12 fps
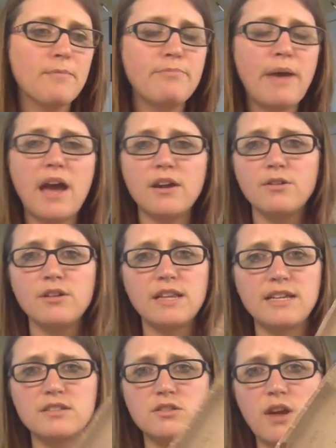Pattern,
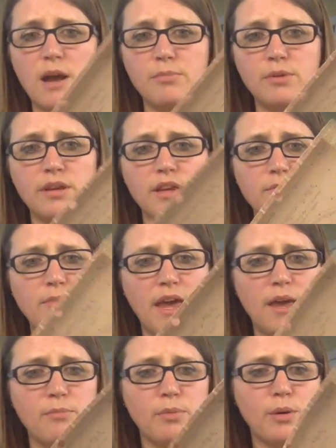like scrapbooking
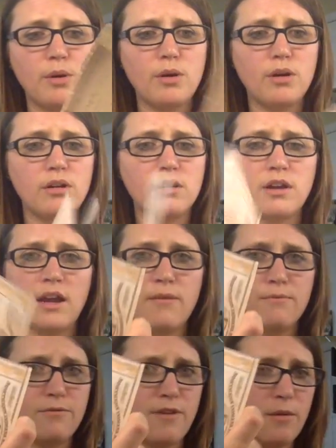paper,
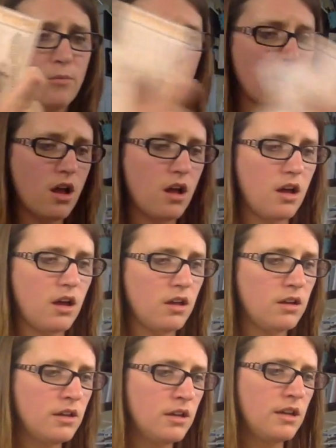ephemera,
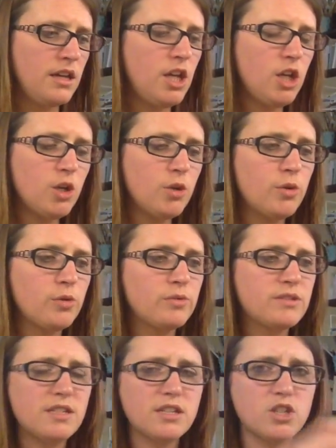you know,
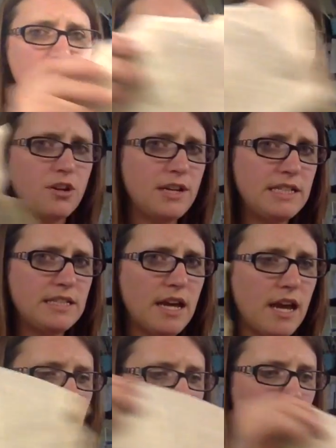dictionary
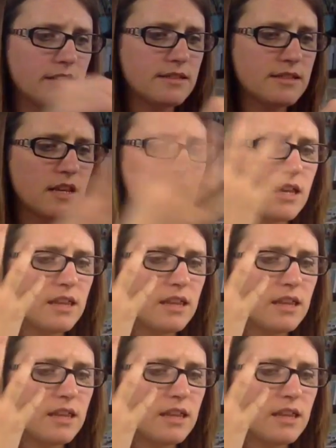text.